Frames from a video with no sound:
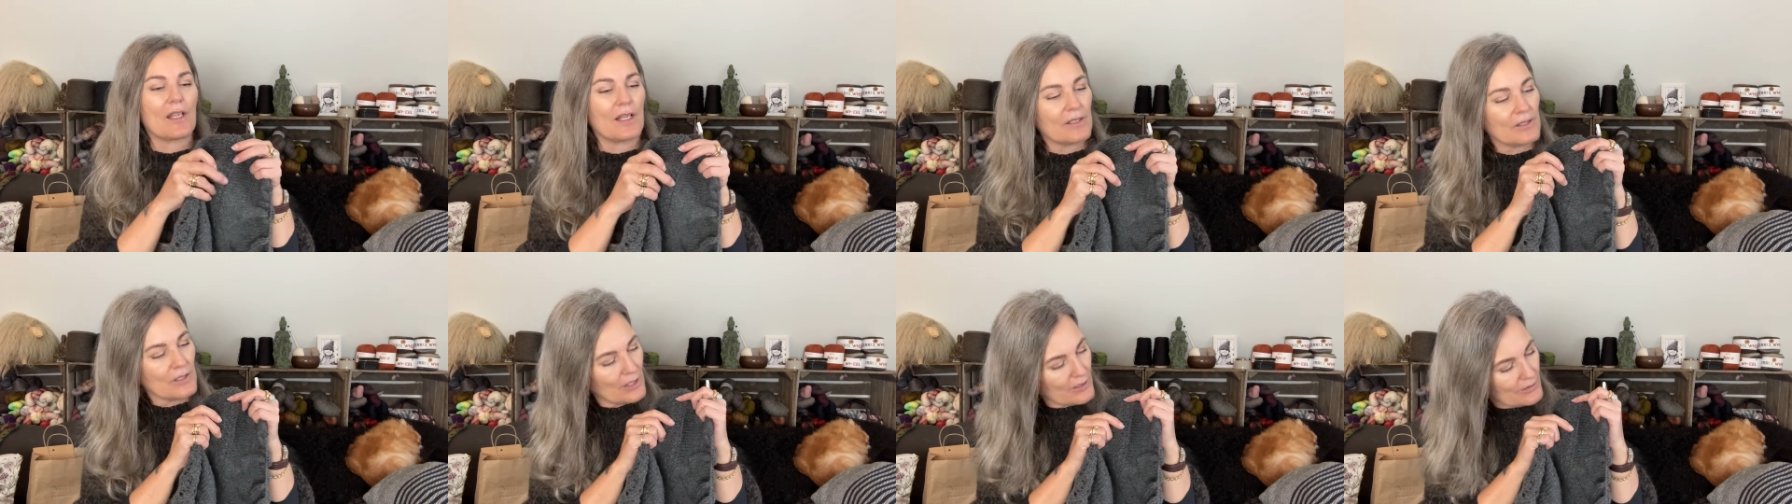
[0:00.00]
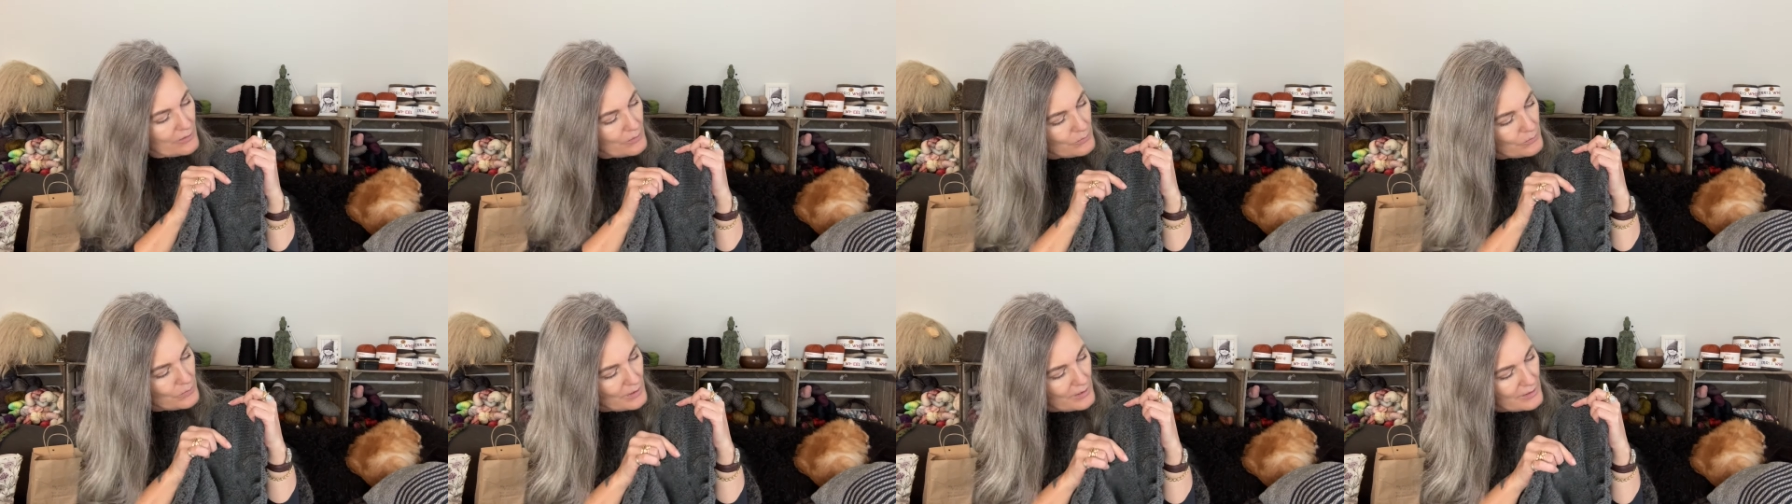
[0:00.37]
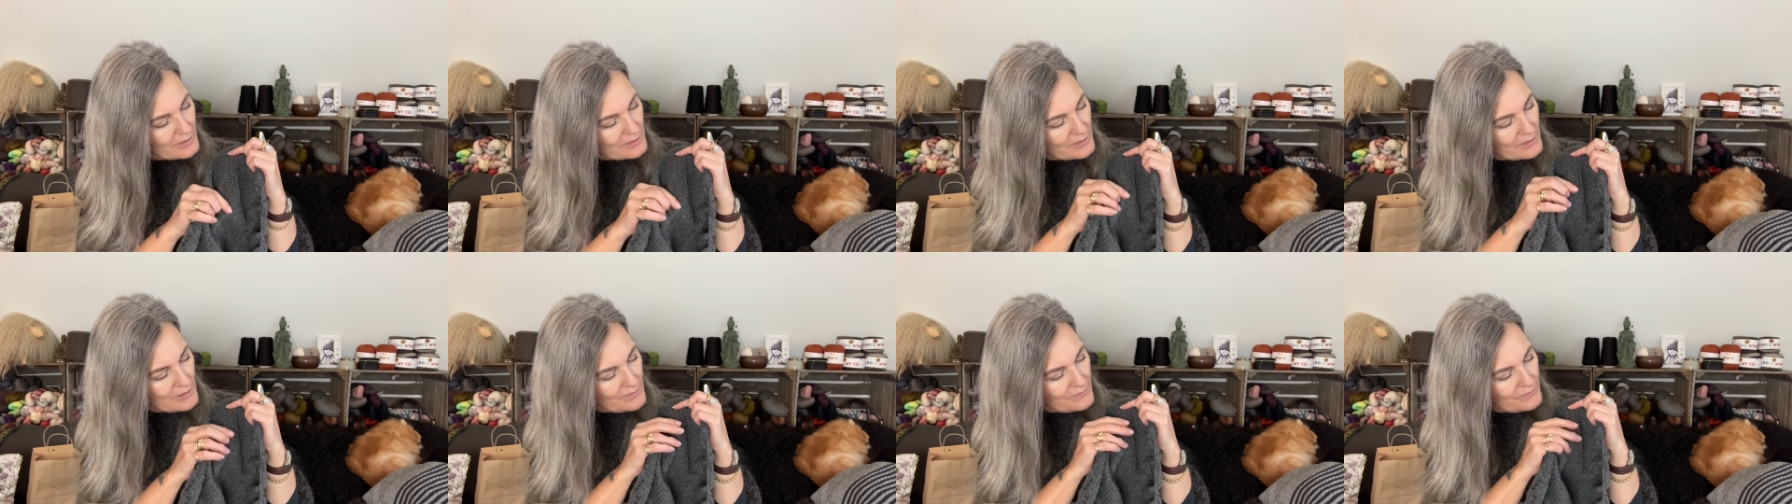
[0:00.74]
another
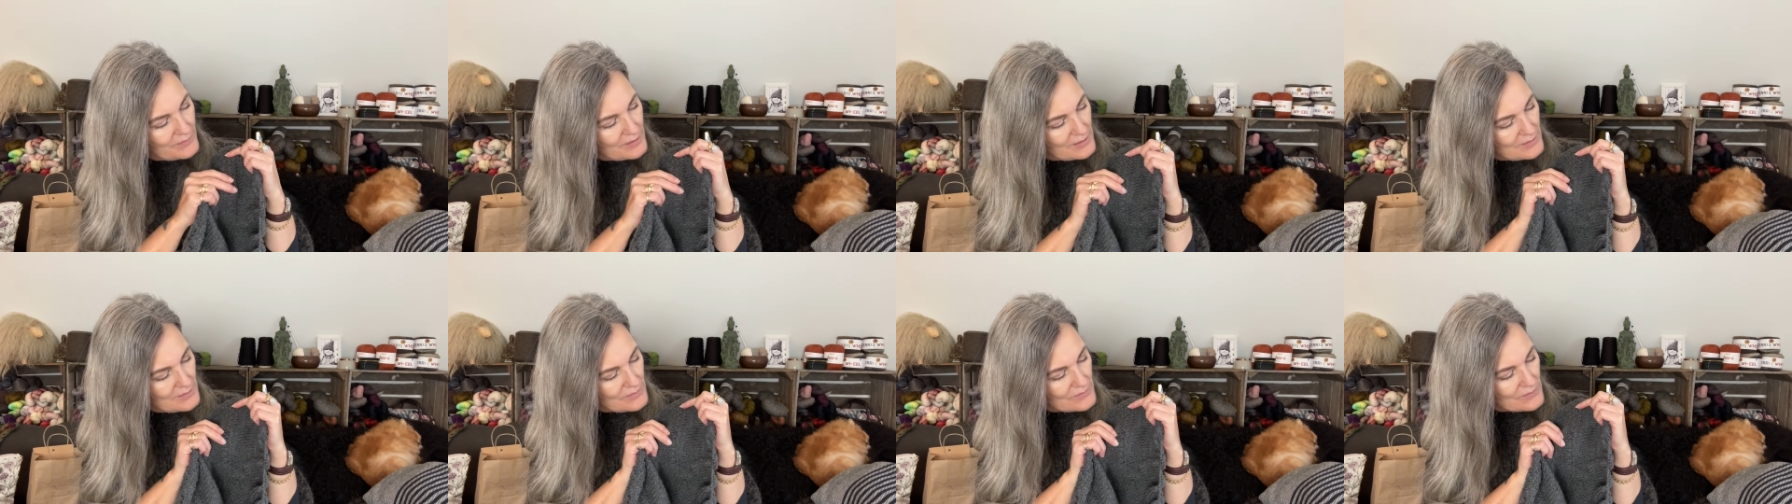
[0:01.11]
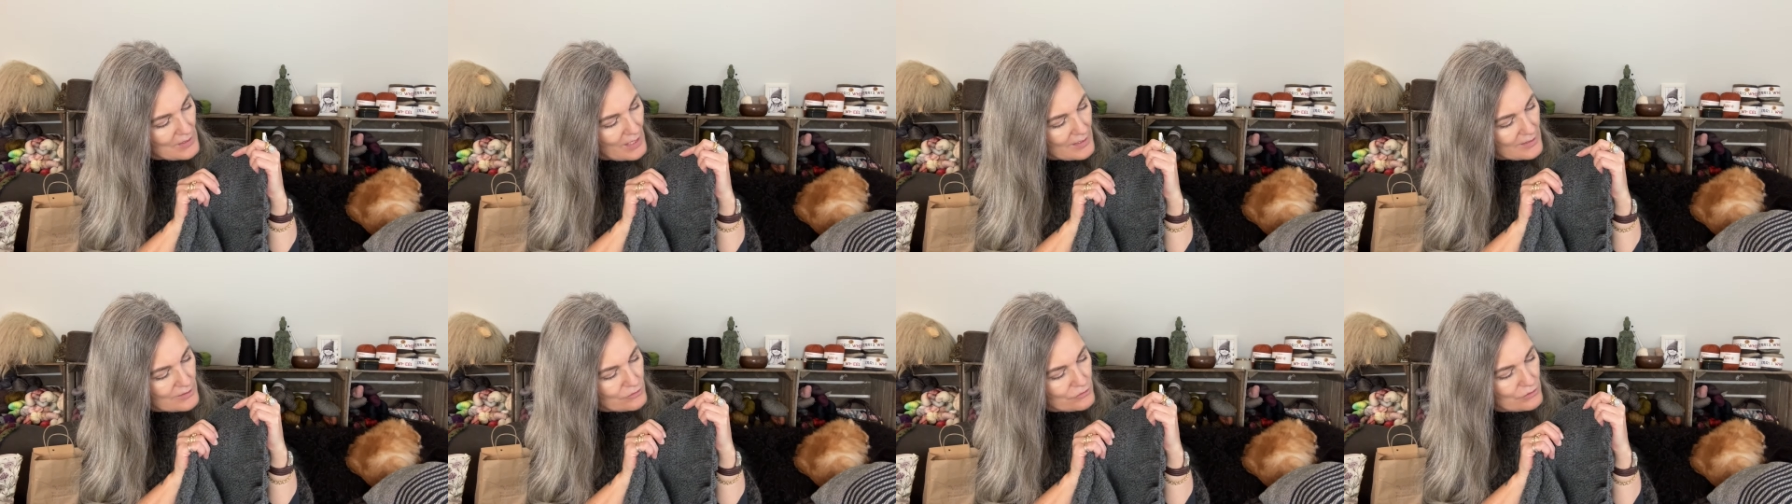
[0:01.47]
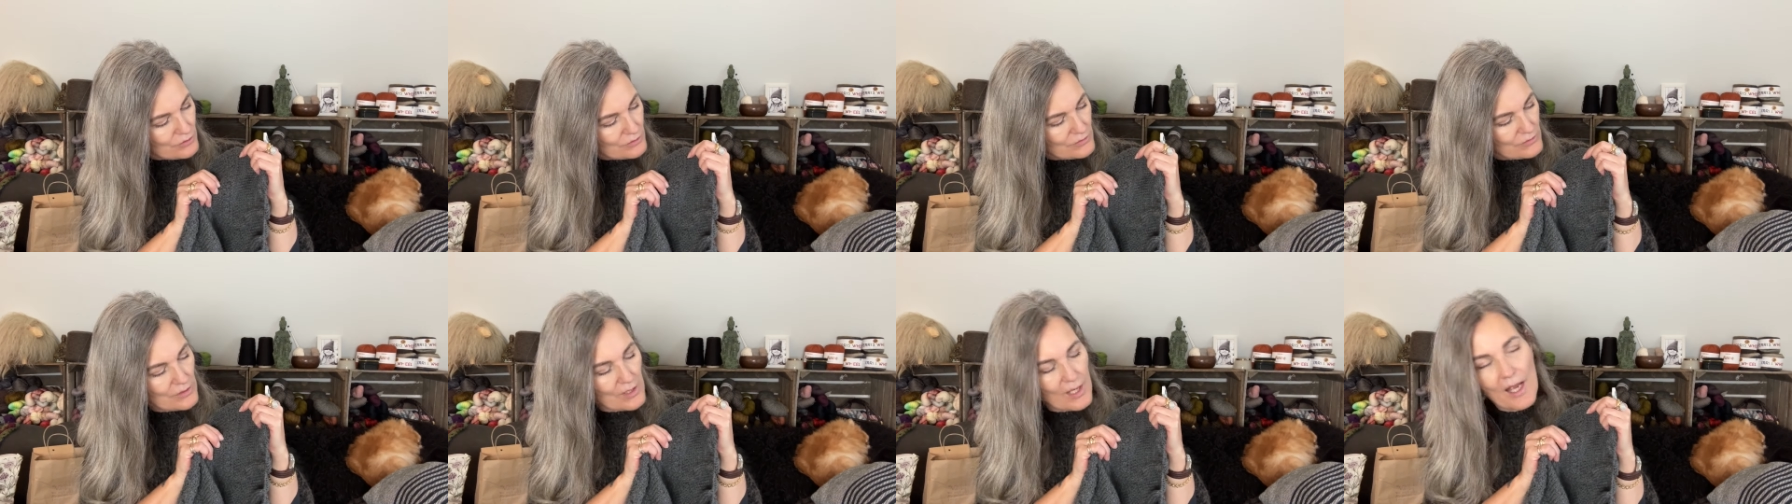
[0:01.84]
one of these
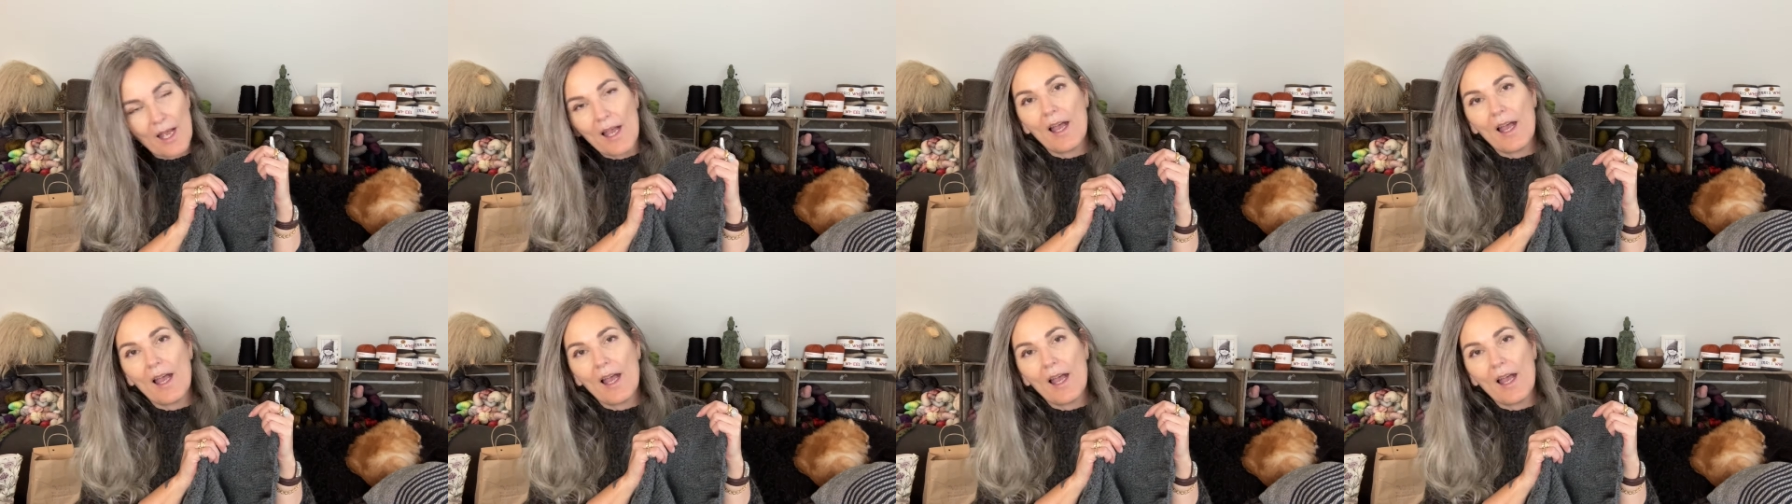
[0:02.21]
sections